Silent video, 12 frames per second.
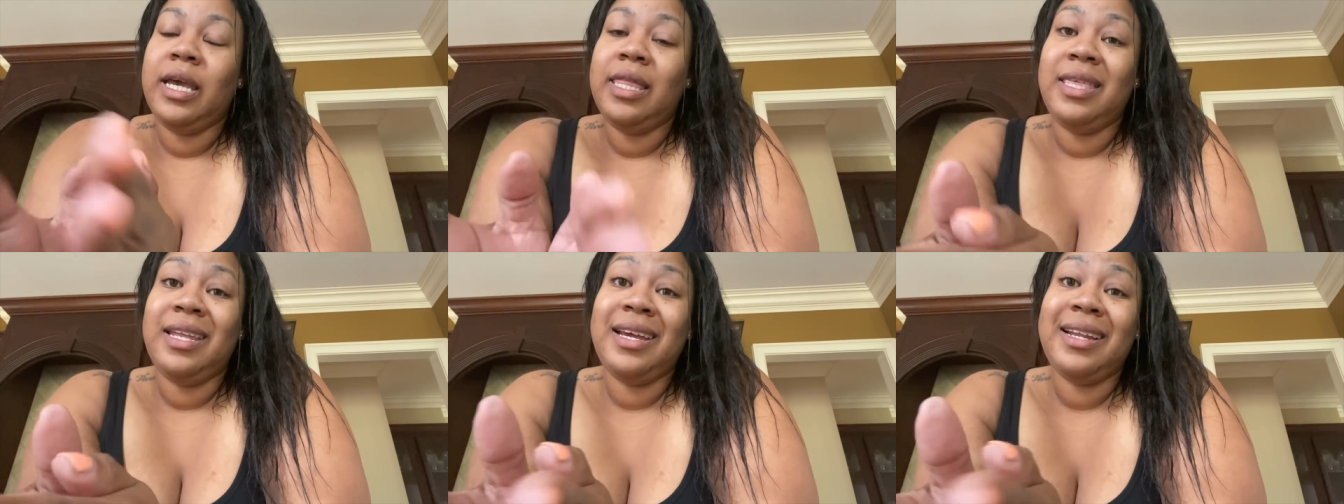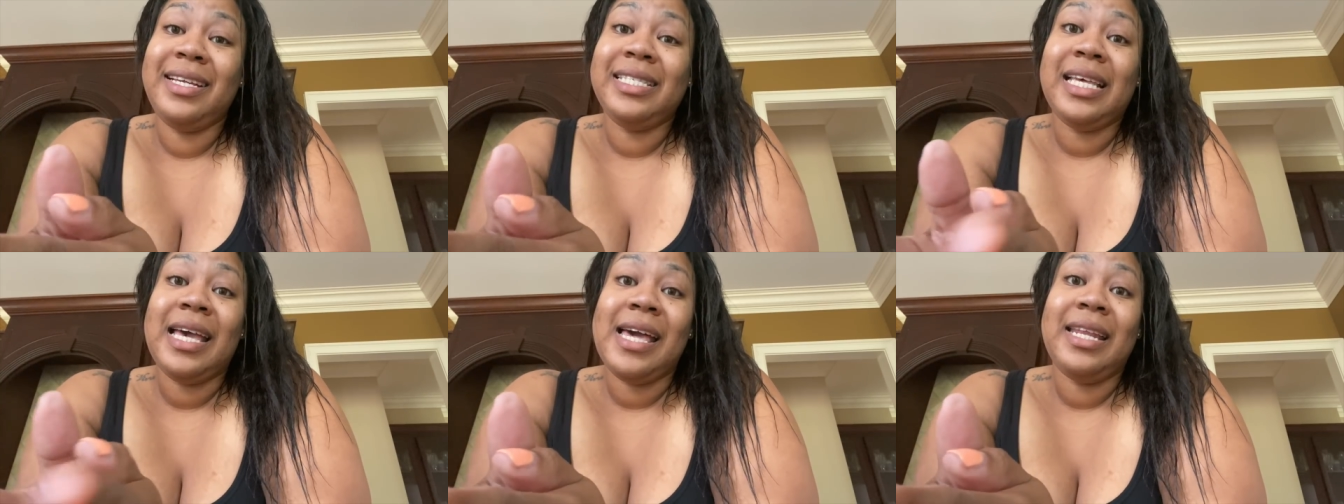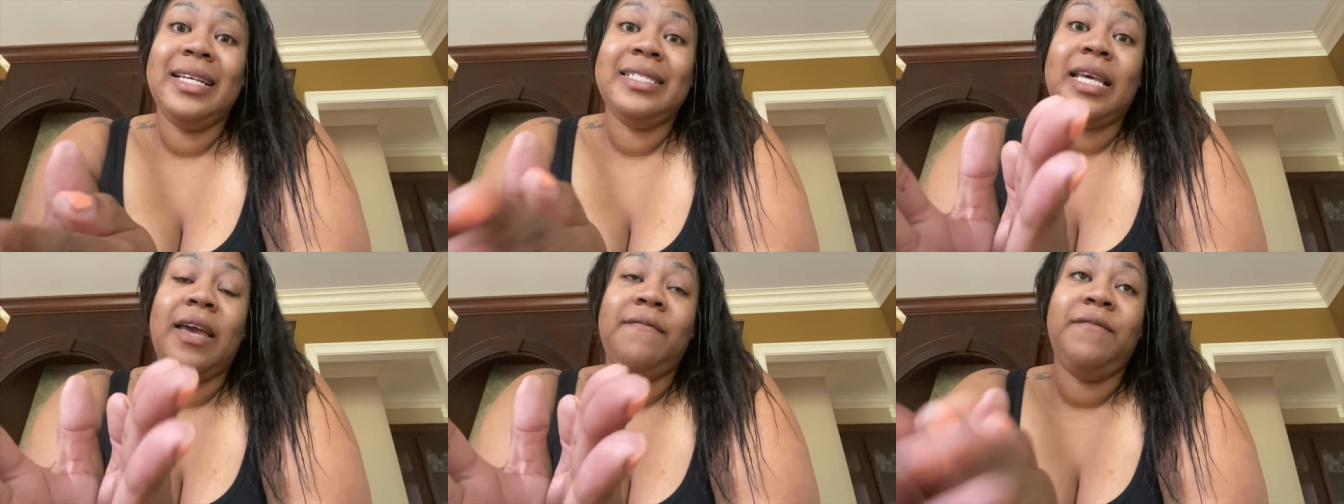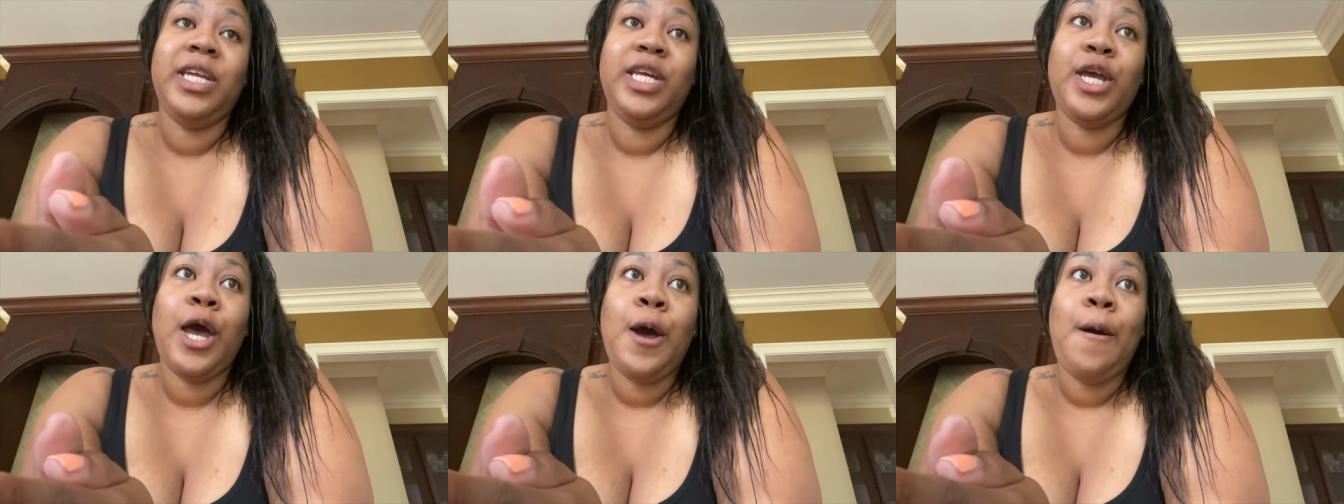And then I need to edit a
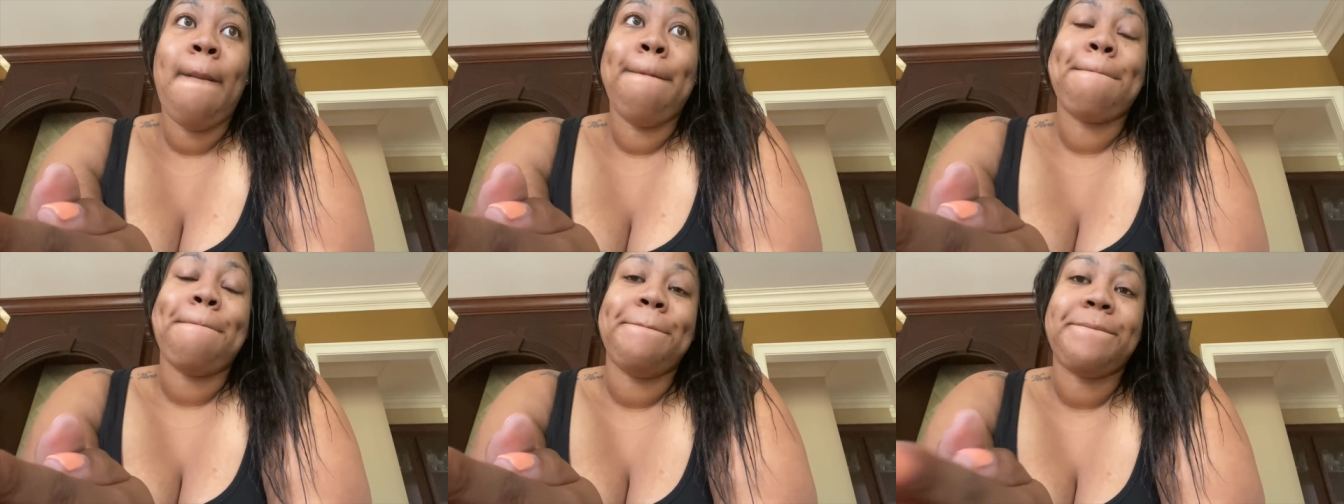video,